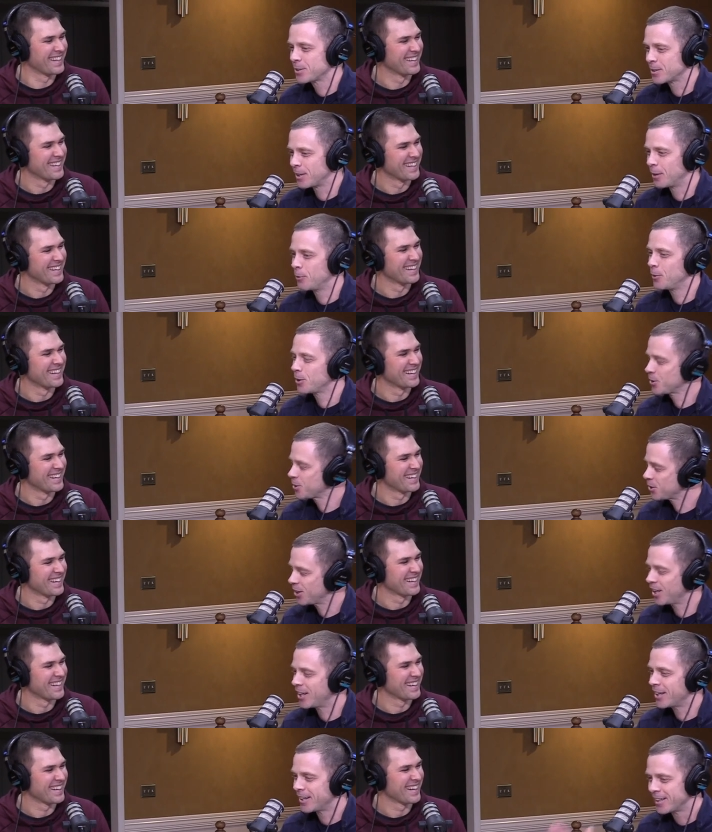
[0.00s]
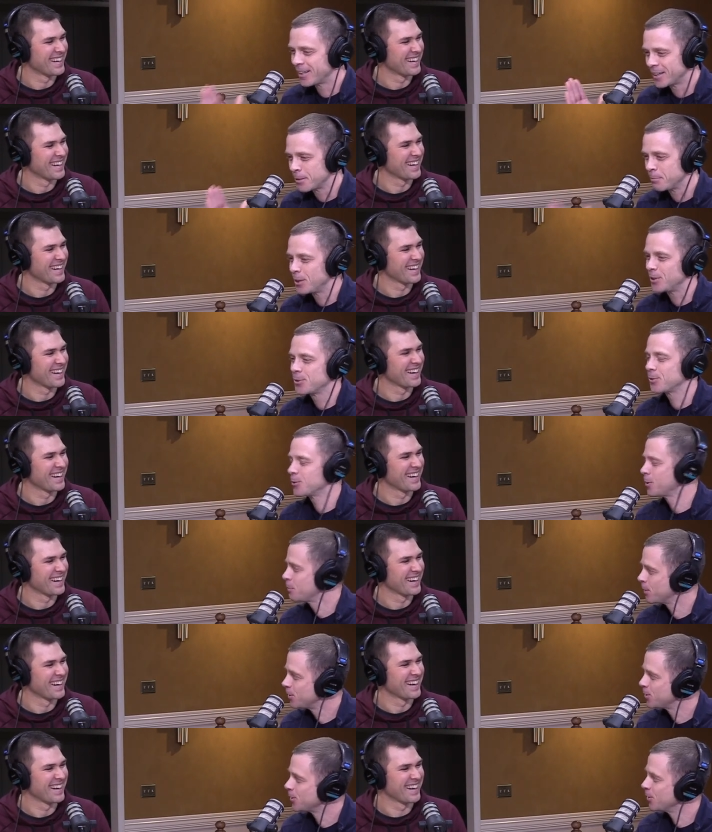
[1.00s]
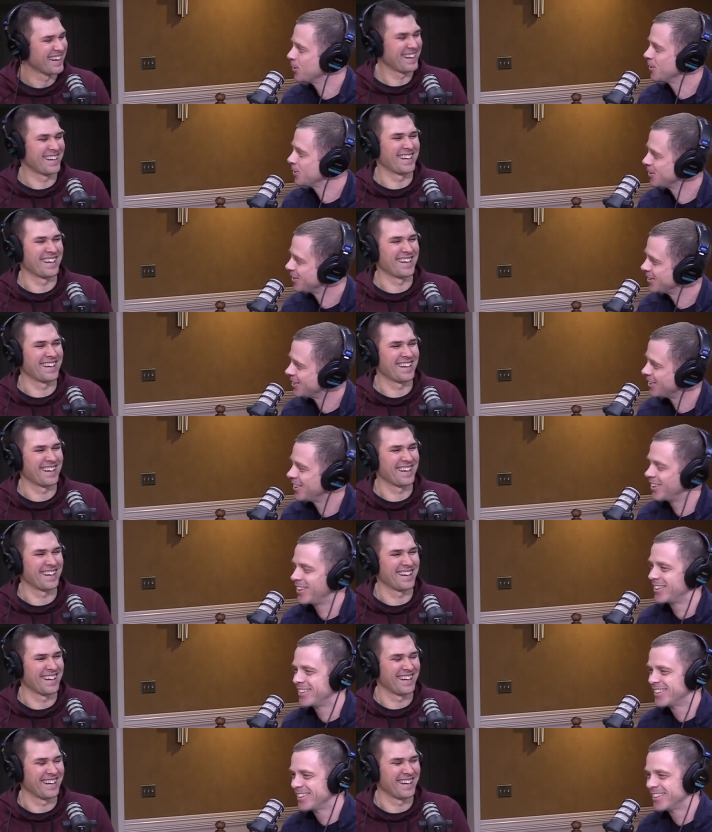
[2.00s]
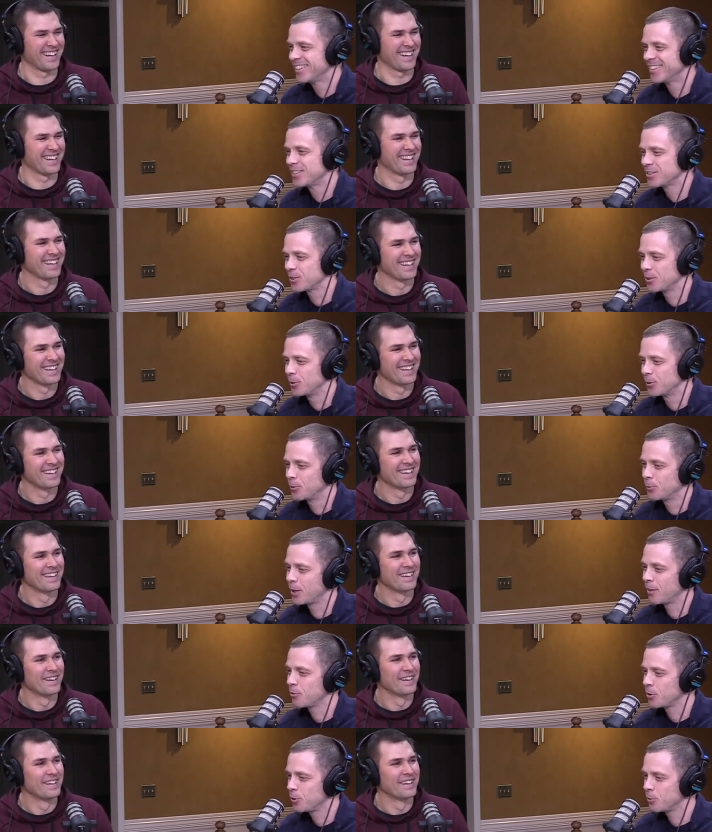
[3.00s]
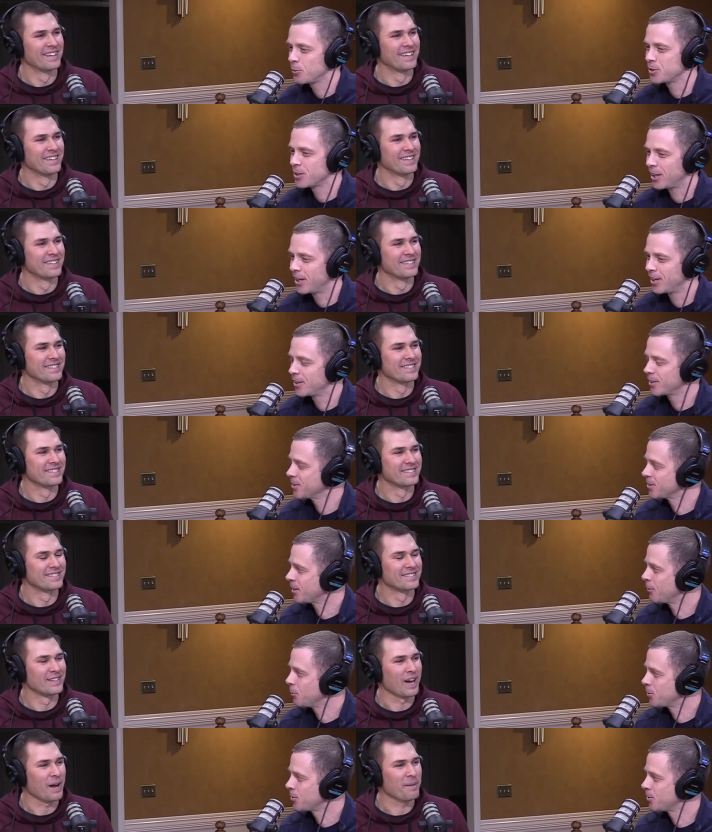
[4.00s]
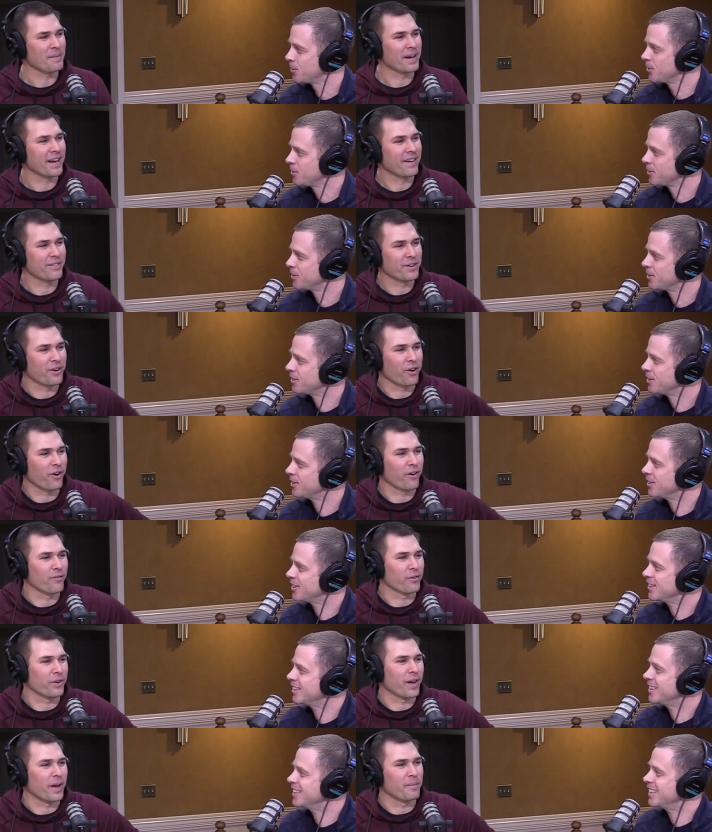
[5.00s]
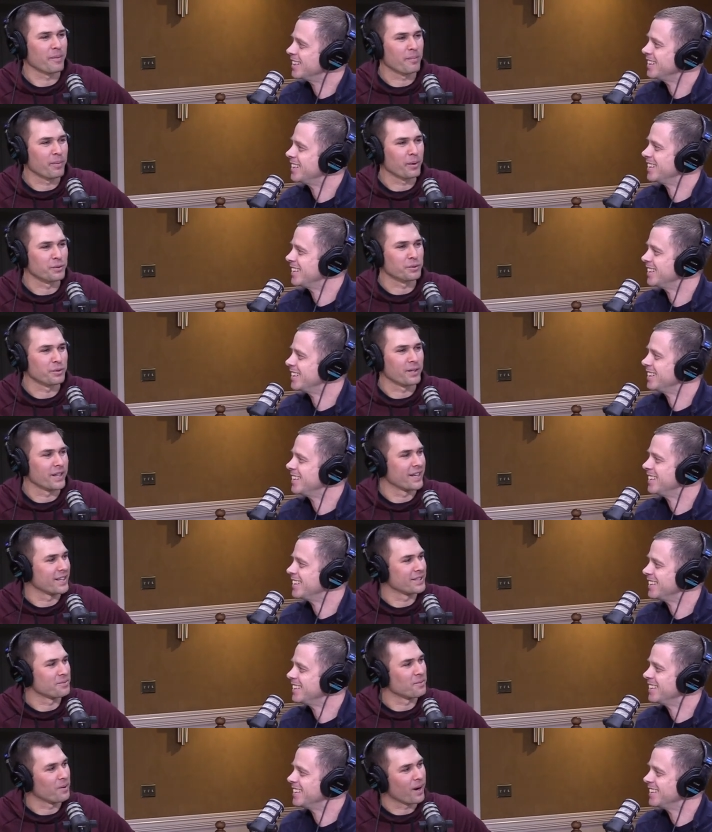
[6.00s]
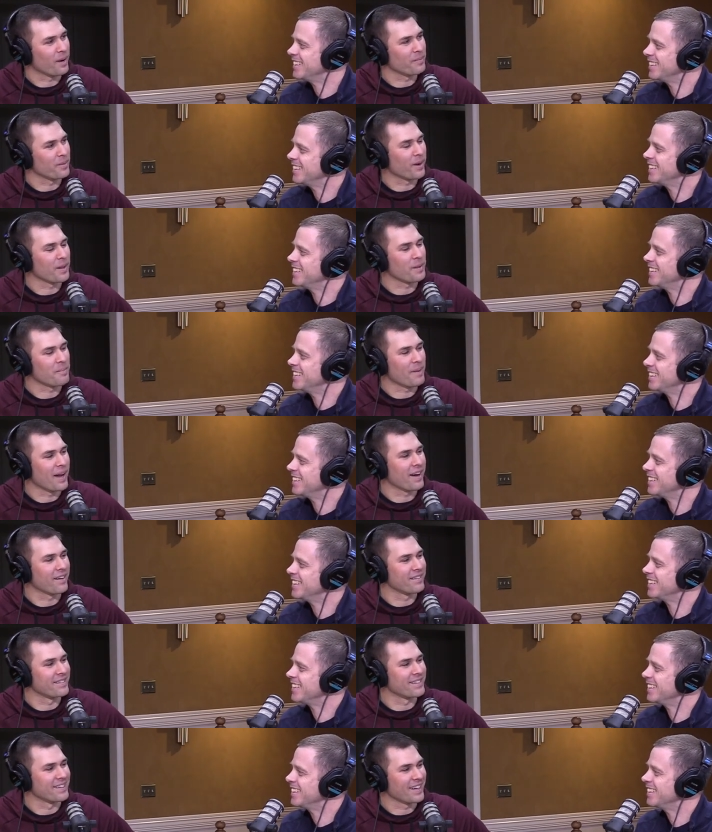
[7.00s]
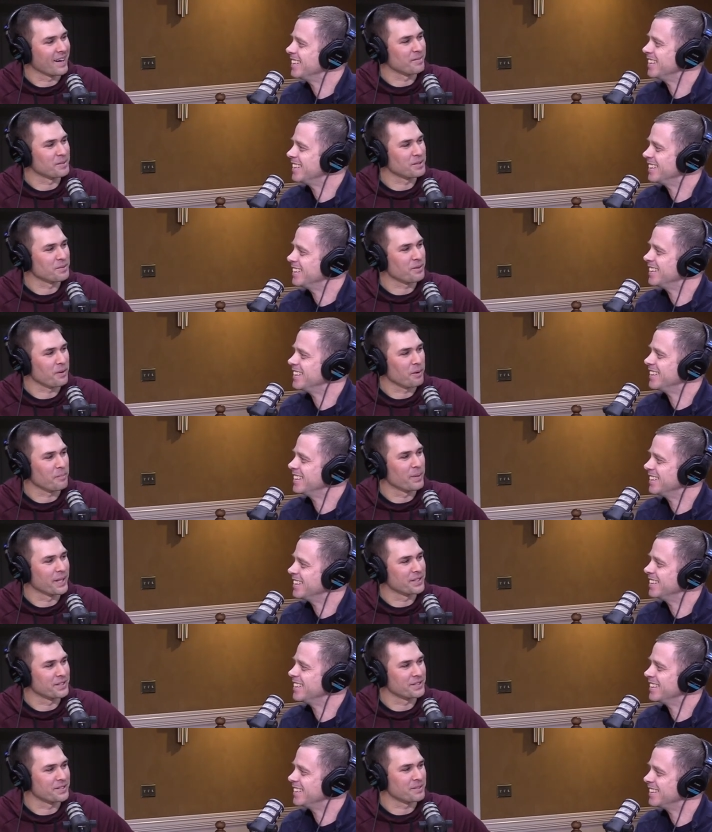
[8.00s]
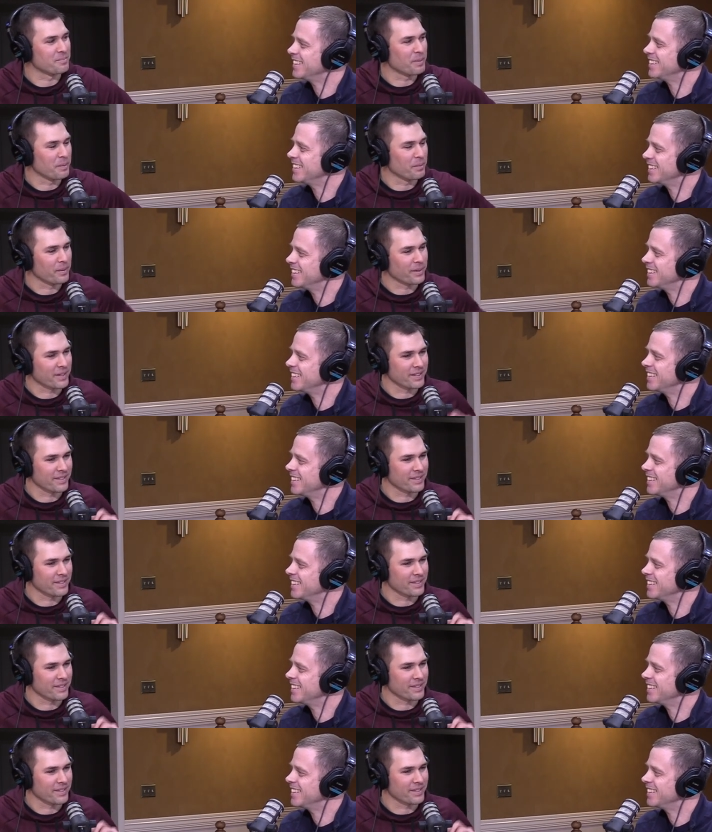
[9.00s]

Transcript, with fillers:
Speaker 1: just I want a shot at the major league pitcher. All right. So whenever you retire, because I want I you. might have
Speaker 2: a carnival game at Poultry Days where I'm on the mound and I'm just throwing pitches and people